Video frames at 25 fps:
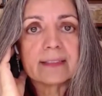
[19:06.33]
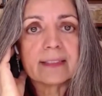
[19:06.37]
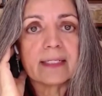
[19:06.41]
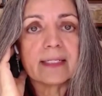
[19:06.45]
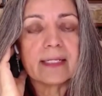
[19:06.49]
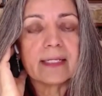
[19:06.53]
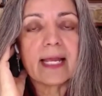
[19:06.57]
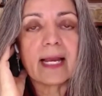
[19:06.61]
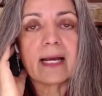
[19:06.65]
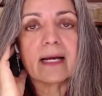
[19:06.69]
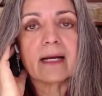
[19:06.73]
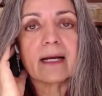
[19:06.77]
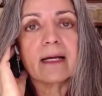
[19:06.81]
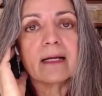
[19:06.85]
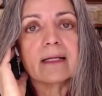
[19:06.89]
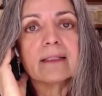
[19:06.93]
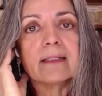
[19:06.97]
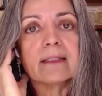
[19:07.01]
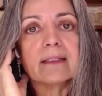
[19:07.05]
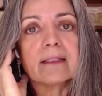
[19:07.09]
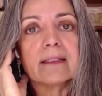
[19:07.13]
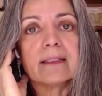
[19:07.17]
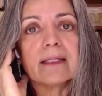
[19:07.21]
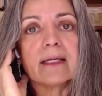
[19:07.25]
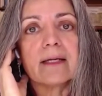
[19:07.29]
In
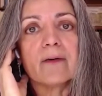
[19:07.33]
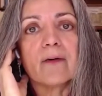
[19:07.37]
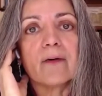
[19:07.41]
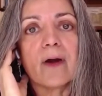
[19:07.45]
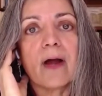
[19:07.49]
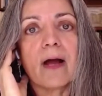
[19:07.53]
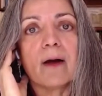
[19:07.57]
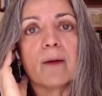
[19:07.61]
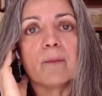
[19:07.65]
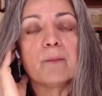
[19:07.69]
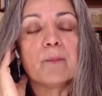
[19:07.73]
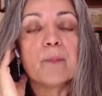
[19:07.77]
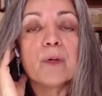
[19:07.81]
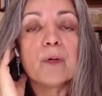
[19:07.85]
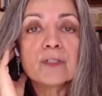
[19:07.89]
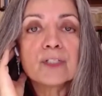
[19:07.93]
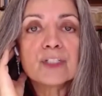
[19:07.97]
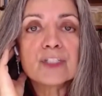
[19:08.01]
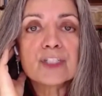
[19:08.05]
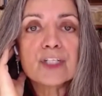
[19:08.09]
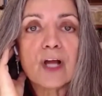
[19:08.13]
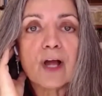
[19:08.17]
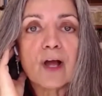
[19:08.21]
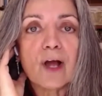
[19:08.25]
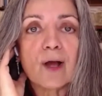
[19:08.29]
Calcutta, there are
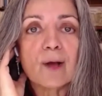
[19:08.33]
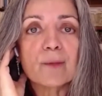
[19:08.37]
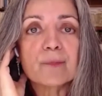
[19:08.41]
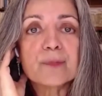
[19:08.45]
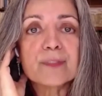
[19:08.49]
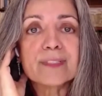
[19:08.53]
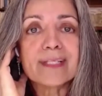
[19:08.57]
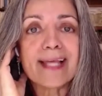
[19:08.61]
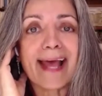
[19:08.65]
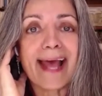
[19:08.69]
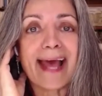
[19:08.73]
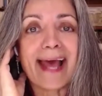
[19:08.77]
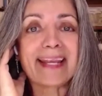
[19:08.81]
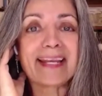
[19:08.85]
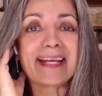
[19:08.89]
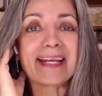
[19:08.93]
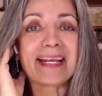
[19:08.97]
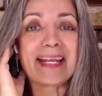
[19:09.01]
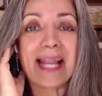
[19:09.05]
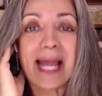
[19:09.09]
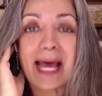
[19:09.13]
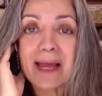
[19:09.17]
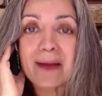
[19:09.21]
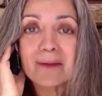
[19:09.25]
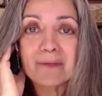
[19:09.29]
bookshops and
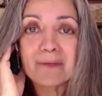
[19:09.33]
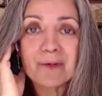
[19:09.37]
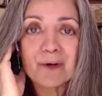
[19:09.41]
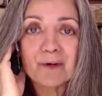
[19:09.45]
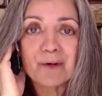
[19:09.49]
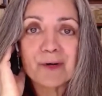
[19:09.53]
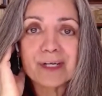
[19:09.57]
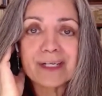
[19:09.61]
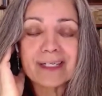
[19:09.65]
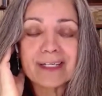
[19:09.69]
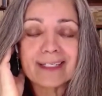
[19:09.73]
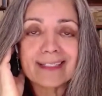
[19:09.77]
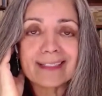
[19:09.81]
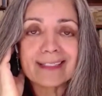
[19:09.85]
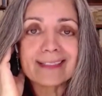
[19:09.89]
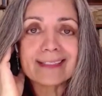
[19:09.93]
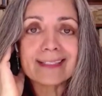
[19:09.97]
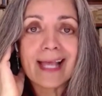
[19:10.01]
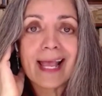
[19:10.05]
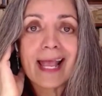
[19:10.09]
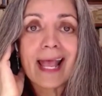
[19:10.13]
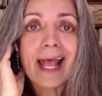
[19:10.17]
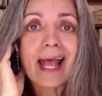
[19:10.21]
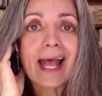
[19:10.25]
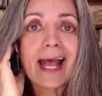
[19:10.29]
libraries,
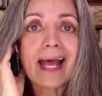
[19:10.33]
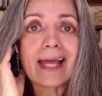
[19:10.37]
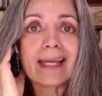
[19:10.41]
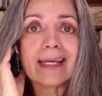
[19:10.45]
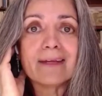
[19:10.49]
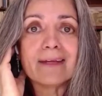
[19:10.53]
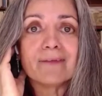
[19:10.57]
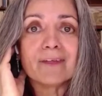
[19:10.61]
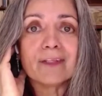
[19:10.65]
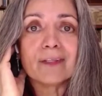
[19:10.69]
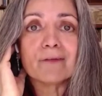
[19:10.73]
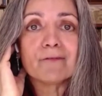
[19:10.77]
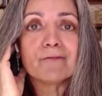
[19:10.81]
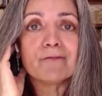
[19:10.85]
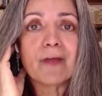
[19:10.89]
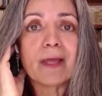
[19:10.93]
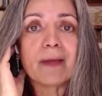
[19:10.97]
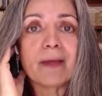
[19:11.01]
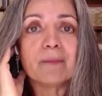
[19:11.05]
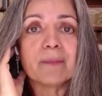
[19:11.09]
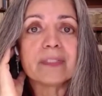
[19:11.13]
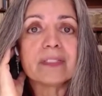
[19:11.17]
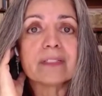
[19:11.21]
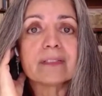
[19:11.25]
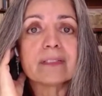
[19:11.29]
and even the
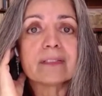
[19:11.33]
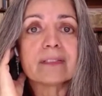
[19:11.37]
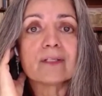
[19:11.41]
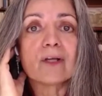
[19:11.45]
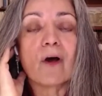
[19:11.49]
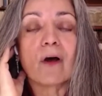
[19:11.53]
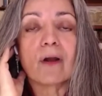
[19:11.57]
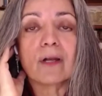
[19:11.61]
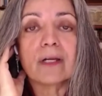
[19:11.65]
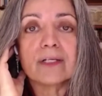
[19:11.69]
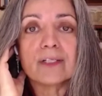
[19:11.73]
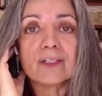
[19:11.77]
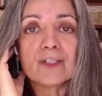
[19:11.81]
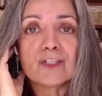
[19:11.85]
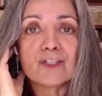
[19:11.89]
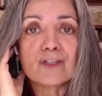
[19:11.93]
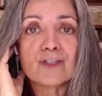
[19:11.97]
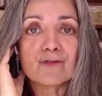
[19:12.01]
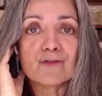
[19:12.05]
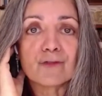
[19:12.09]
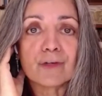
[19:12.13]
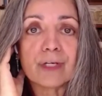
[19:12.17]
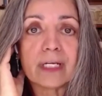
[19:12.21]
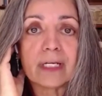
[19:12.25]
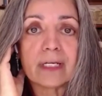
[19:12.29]
famous College
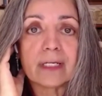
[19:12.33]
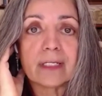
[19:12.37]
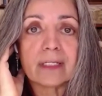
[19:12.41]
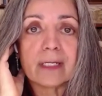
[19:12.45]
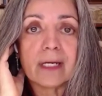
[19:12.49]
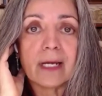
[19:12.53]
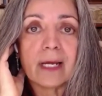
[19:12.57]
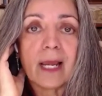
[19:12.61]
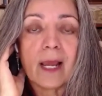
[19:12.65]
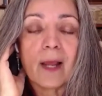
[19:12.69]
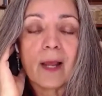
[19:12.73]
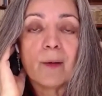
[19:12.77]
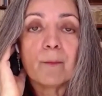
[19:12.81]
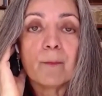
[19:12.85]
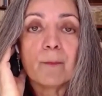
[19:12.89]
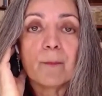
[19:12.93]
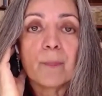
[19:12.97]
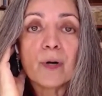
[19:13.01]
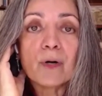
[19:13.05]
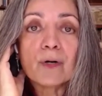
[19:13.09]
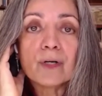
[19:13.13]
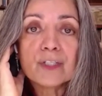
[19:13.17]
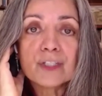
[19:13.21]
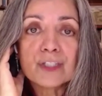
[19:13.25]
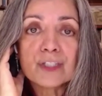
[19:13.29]
Street
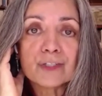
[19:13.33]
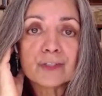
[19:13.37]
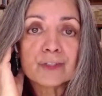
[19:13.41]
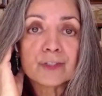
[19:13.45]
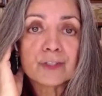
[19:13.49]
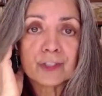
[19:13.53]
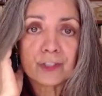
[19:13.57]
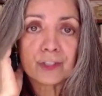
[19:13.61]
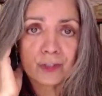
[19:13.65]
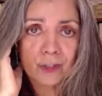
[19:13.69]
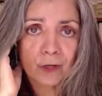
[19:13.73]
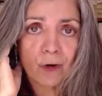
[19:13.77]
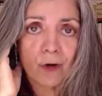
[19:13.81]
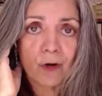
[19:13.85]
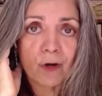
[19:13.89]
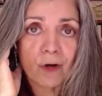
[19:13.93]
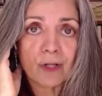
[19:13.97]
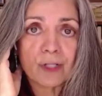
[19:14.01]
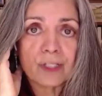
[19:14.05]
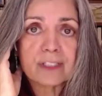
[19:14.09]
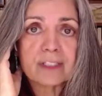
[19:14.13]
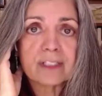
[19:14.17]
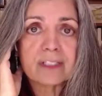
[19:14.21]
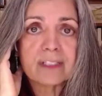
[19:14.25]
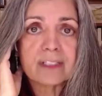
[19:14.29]
book
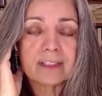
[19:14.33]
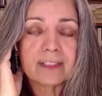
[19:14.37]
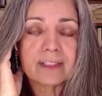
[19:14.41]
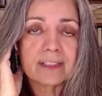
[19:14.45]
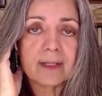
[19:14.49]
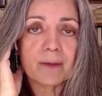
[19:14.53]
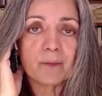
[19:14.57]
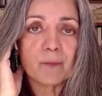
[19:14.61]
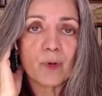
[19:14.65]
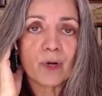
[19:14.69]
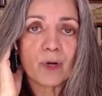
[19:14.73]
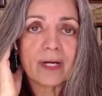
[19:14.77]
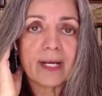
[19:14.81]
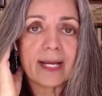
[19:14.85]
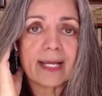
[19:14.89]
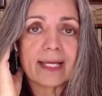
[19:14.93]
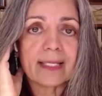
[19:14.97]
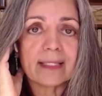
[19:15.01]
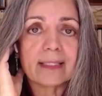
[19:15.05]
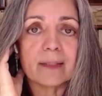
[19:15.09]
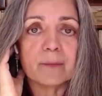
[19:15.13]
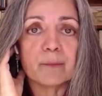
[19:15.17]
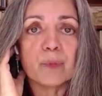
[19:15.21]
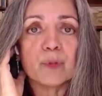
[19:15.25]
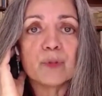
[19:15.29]
stalls, somewhat like
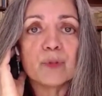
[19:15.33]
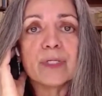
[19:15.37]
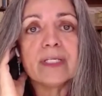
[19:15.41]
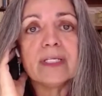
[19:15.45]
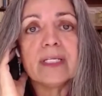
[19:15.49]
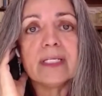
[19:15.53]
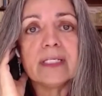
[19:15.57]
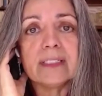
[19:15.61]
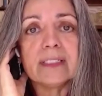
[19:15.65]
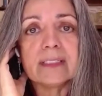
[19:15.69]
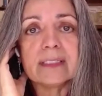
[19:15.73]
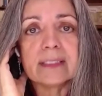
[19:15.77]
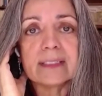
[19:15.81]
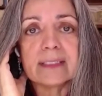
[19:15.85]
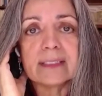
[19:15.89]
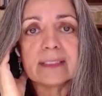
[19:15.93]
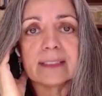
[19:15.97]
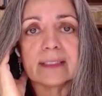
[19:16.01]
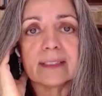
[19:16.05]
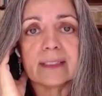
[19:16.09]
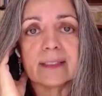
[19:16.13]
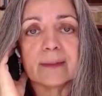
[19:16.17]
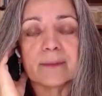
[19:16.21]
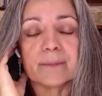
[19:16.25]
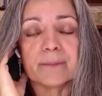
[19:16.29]
the
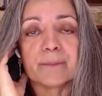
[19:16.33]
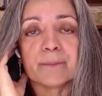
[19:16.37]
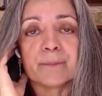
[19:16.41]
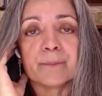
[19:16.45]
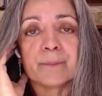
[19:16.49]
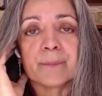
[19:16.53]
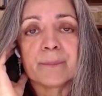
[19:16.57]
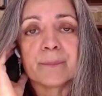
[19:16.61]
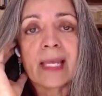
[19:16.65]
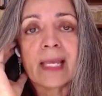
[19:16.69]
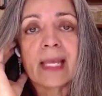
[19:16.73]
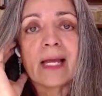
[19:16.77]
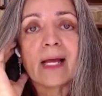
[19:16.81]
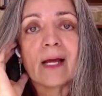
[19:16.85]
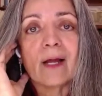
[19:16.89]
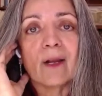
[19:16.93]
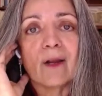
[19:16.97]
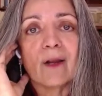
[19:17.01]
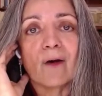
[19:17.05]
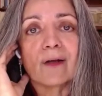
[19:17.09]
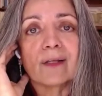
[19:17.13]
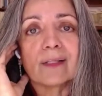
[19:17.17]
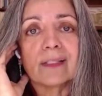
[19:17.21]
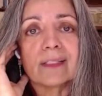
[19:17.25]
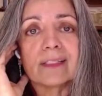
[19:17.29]
bouquiniste
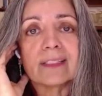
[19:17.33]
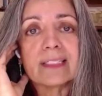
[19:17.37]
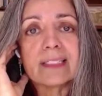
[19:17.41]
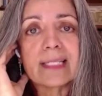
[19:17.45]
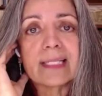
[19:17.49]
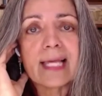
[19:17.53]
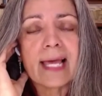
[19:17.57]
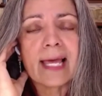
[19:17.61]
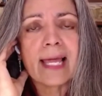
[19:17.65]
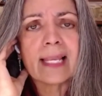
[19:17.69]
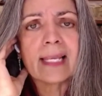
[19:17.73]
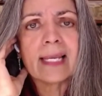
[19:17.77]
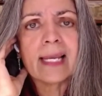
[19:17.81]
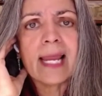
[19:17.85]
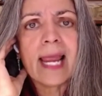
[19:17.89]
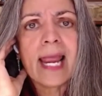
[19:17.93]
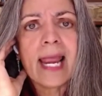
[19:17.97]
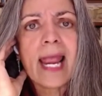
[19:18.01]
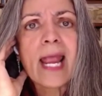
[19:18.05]
along the Seine.